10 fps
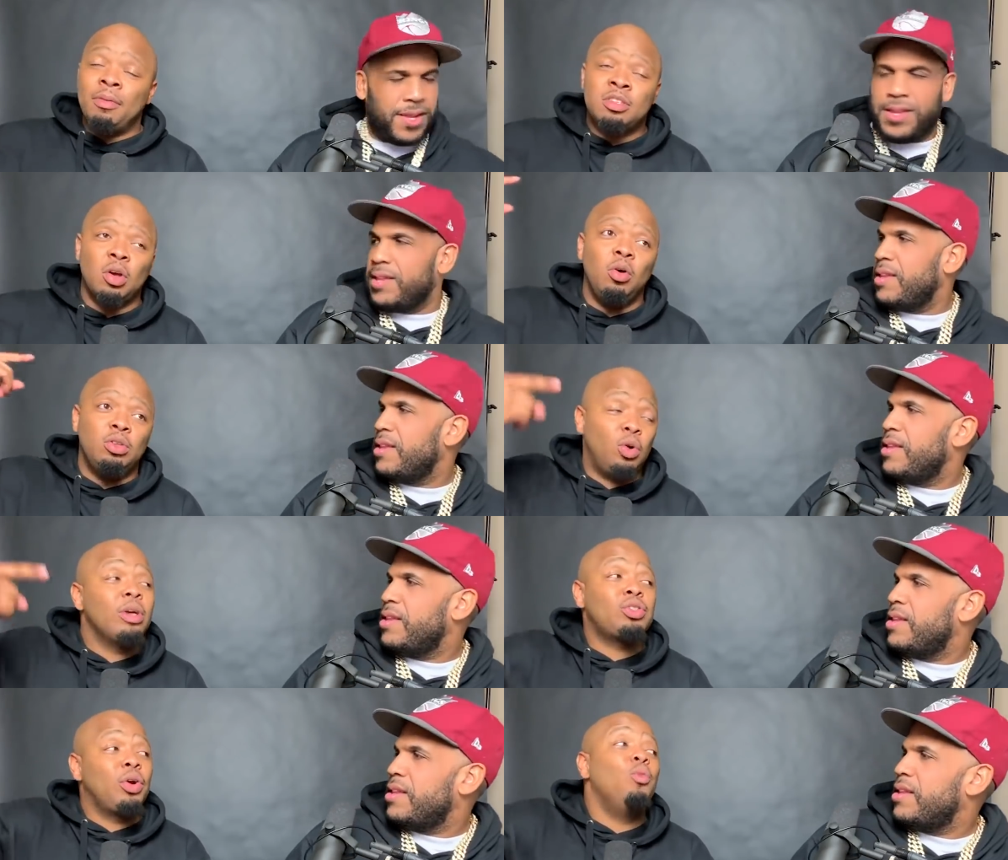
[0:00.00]
Speaker 1: so
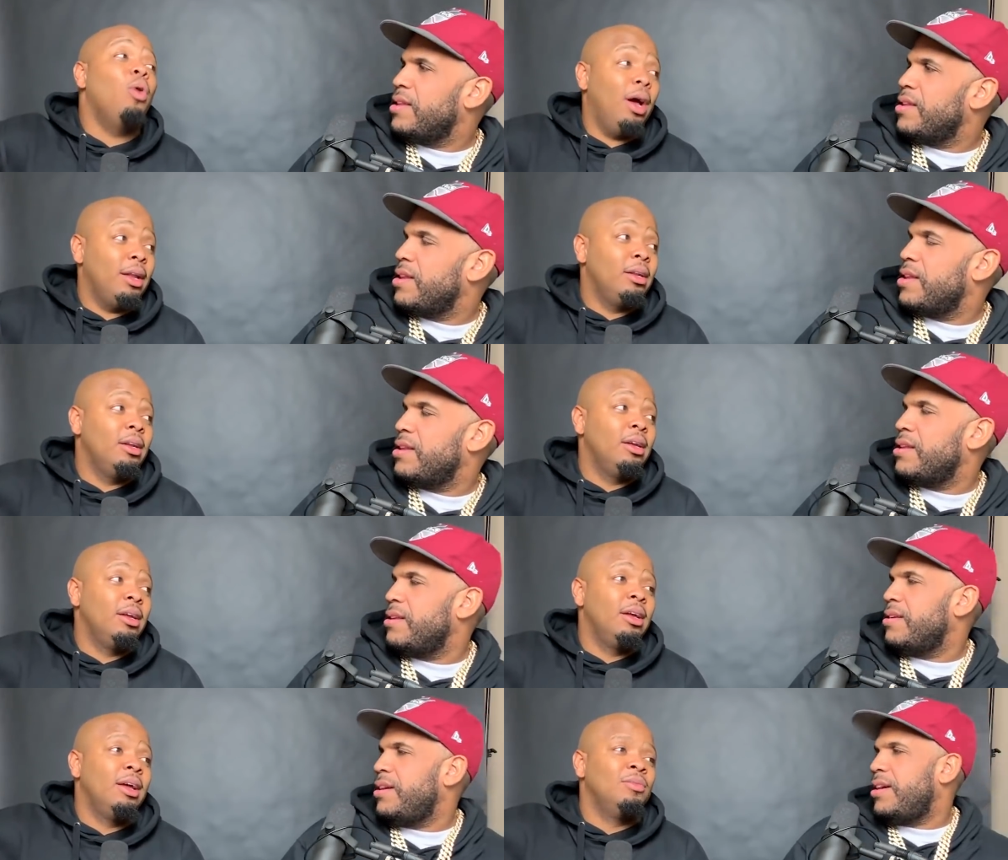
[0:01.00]
Toy Story one.
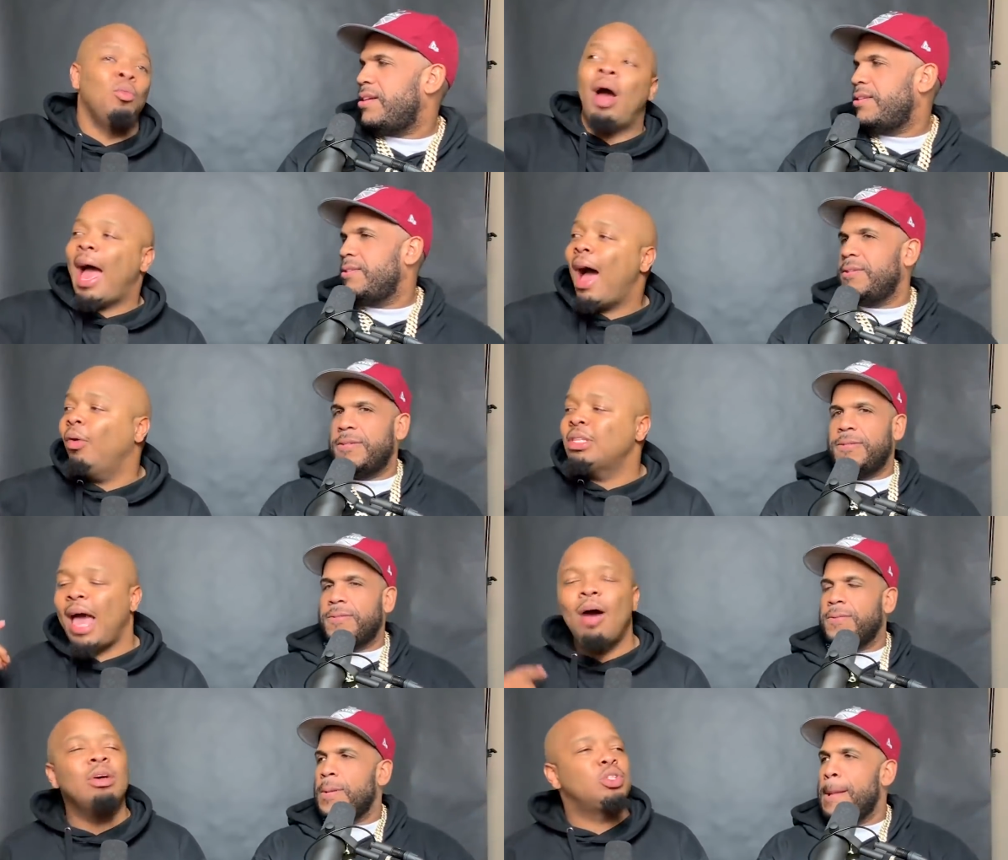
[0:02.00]
Uh -huh. how is
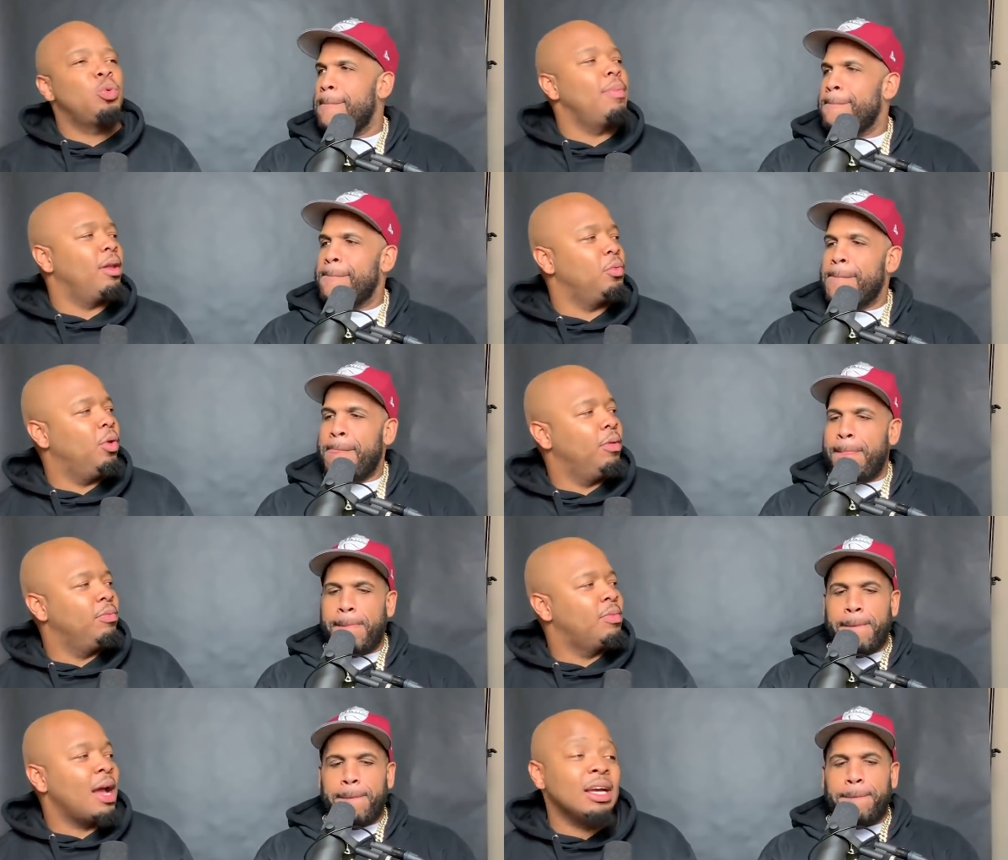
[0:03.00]
how is three better than
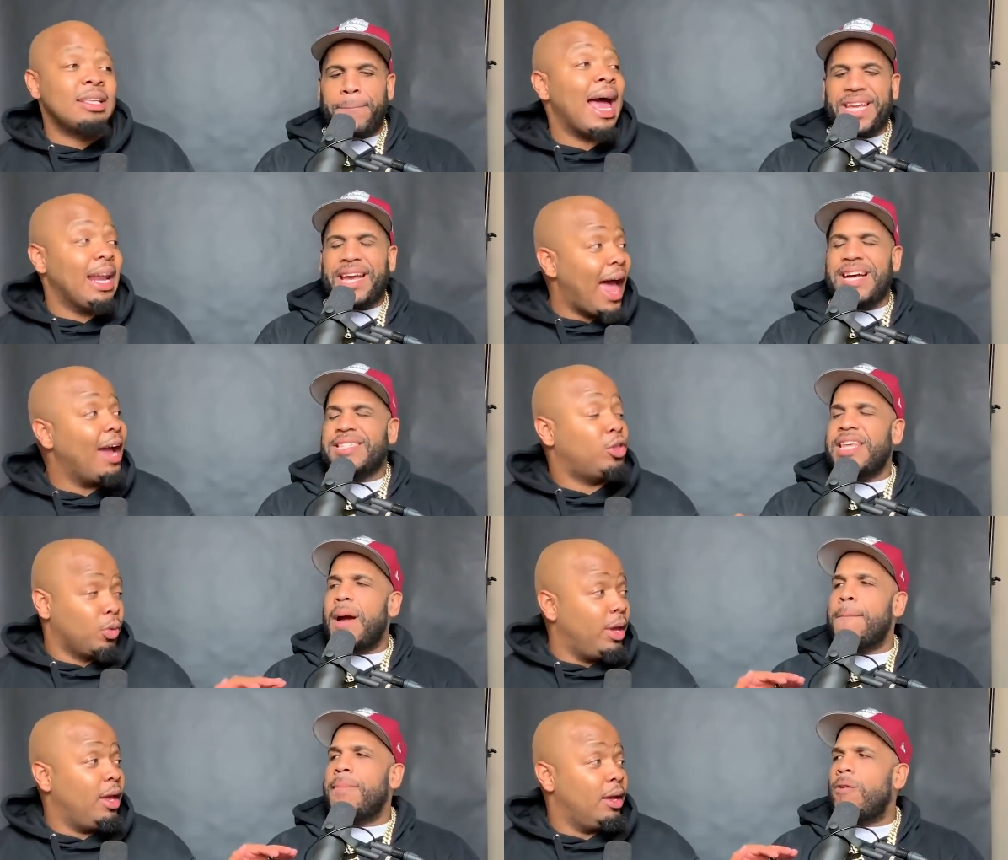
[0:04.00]
one? Because I like the
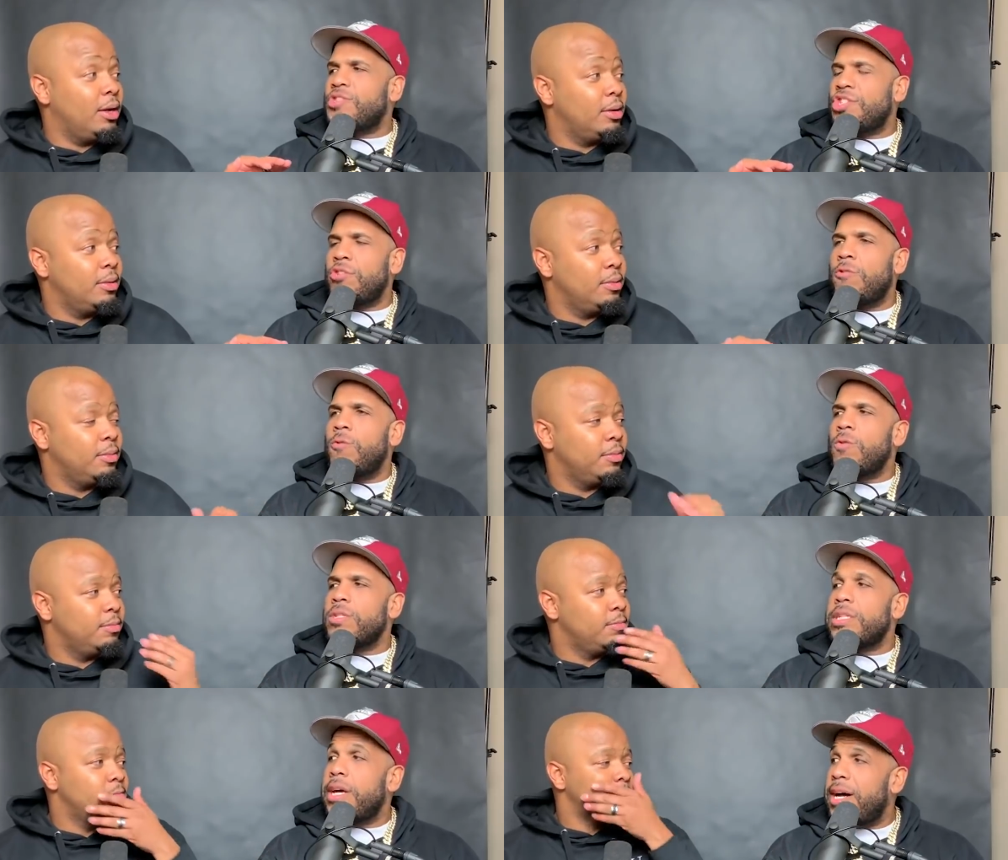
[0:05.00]
three.
Speaker 2: emotional
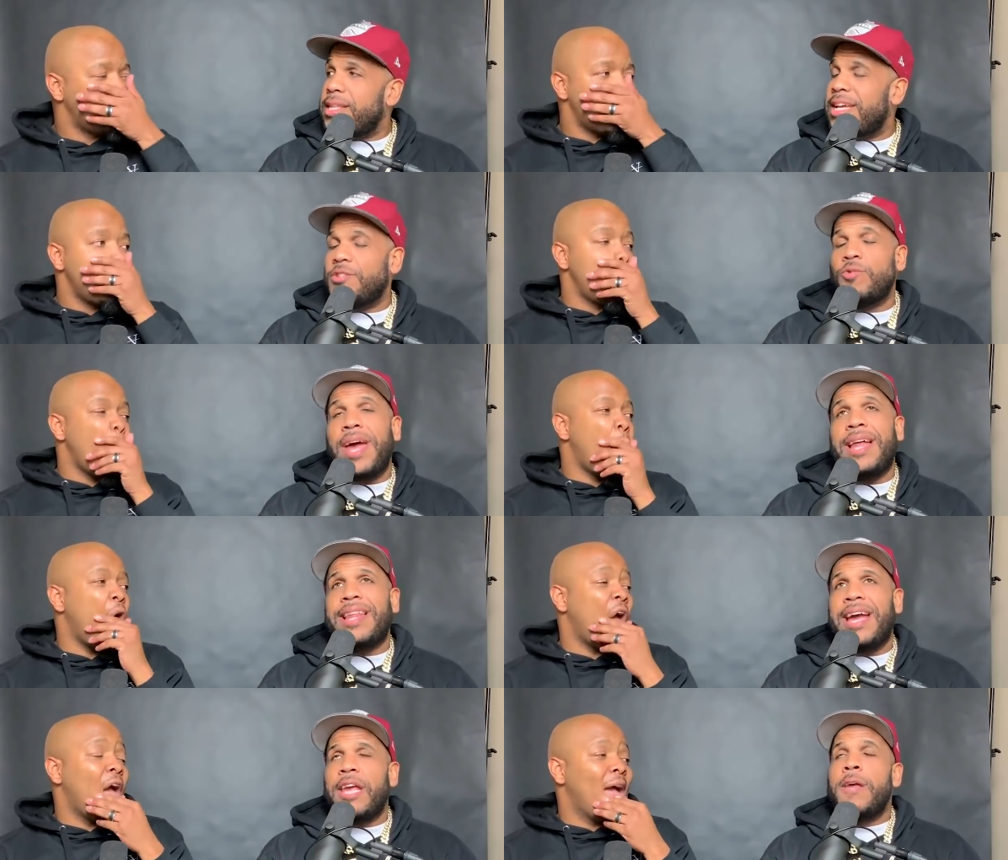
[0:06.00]
tug that you had.
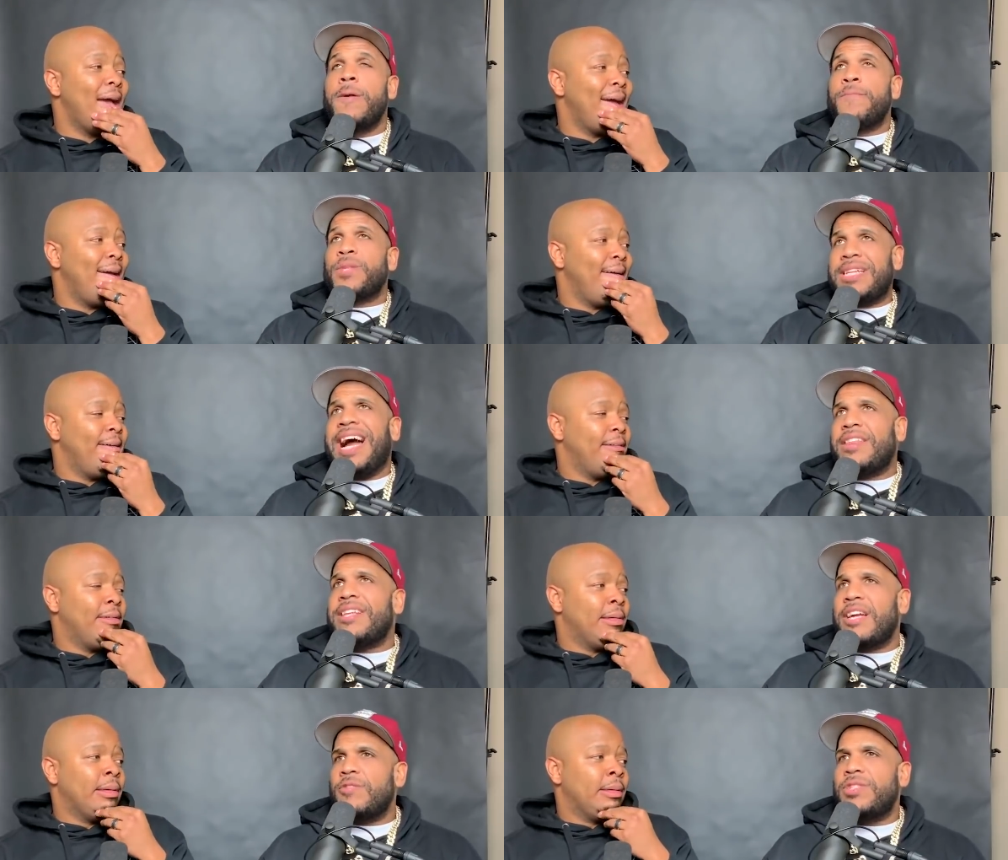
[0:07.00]
Like, like I
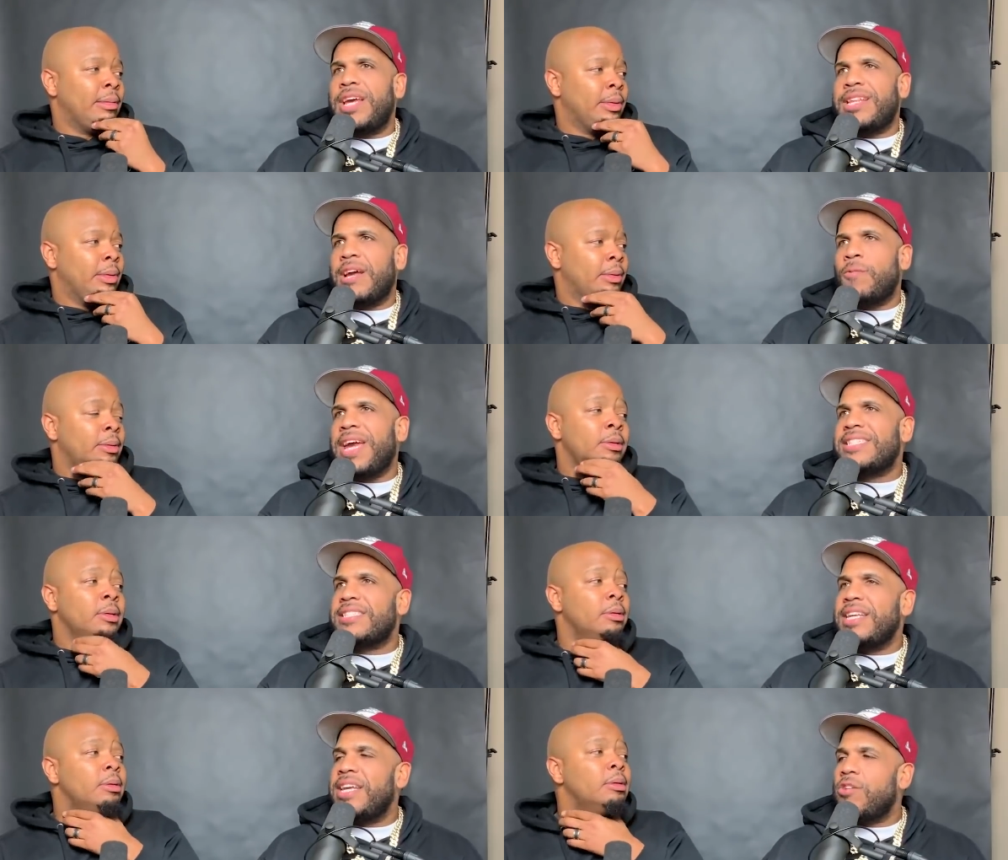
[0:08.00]
think, like you said, like we had
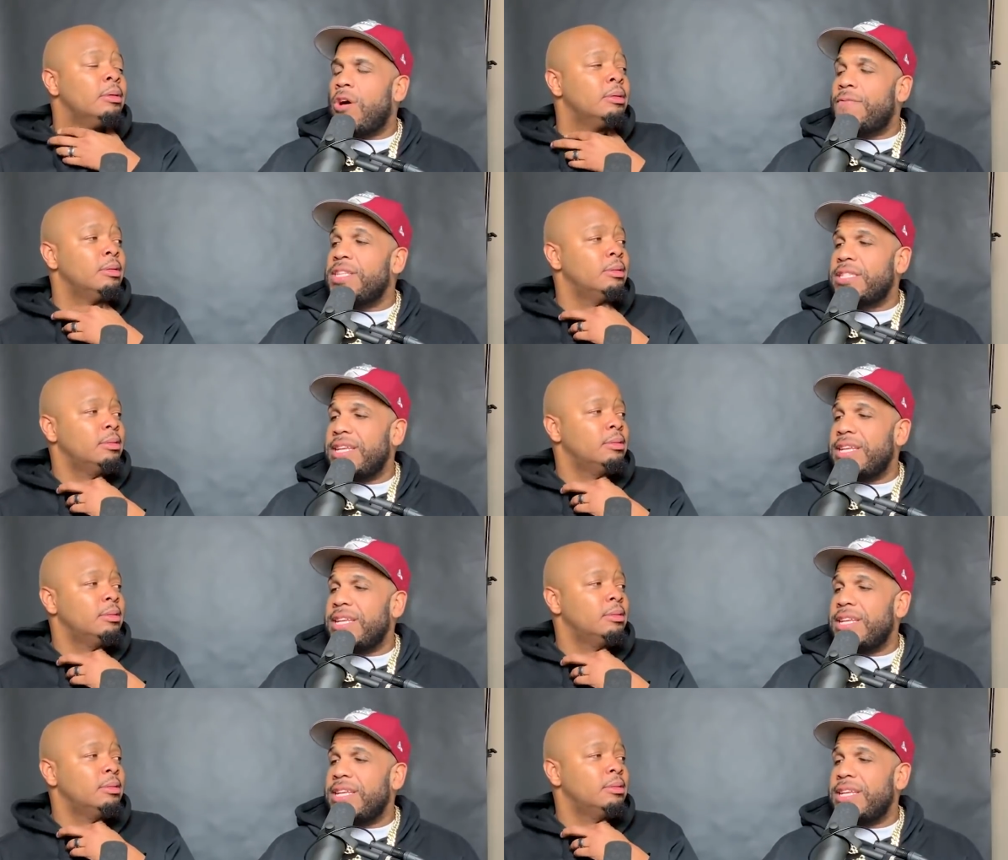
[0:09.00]
seen all these